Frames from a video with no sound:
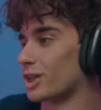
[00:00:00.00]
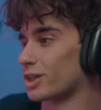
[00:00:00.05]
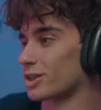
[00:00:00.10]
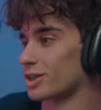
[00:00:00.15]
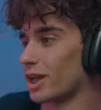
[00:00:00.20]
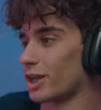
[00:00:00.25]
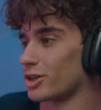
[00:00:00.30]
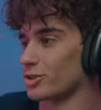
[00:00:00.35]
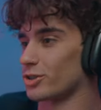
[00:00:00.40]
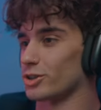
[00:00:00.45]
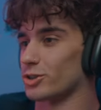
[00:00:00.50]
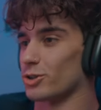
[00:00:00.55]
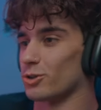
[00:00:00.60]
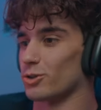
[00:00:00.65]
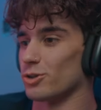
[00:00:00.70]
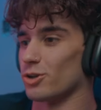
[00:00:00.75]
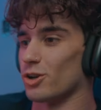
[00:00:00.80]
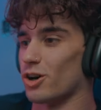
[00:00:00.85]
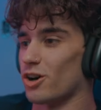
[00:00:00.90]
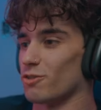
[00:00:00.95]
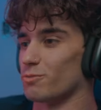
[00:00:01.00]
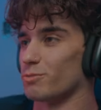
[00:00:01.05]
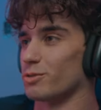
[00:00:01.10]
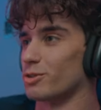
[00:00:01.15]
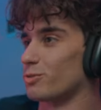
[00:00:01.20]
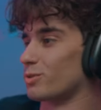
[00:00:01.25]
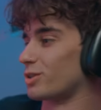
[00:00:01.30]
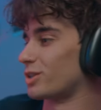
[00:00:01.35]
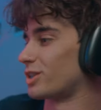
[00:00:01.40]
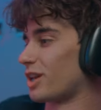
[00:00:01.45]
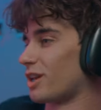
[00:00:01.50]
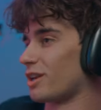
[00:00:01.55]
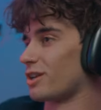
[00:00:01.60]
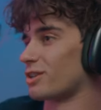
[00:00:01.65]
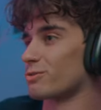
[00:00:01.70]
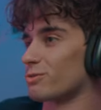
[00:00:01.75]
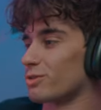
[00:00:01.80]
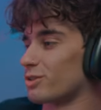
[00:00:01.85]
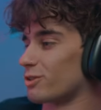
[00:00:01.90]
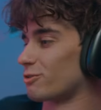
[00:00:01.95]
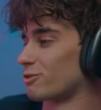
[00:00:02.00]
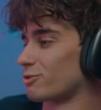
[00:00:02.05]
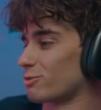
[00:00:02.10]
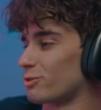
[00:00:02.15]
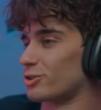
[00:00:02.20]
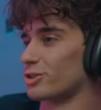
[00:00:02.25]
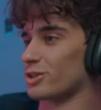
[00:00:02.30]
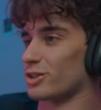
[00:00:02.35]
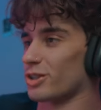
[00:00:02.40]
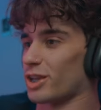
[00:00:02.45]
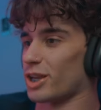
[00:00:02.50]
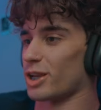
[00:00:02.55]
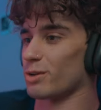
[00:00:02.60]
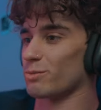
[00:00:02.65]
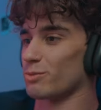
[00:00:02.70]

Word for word: actually turned it off between takes when they're switching the camera